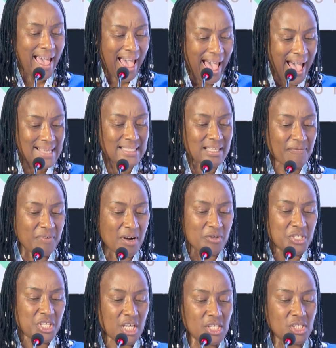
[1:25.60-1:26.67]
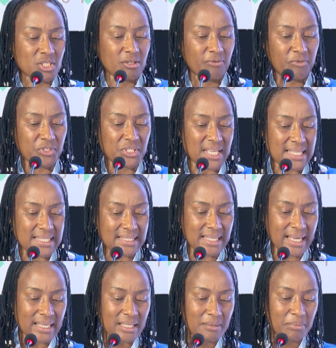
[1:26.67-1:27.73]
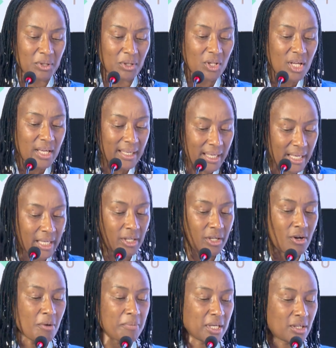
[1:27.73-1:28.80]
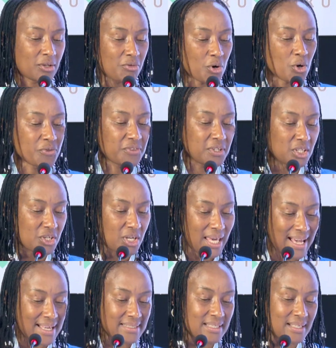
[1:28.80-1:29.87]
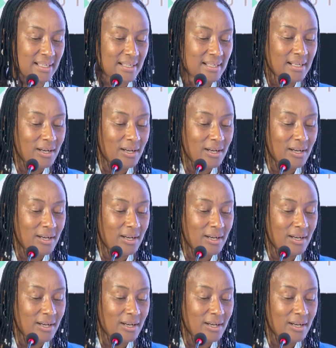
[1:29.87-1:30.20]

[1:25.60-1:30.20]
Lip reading: as a foundation for sustainable economic growth in Uganda,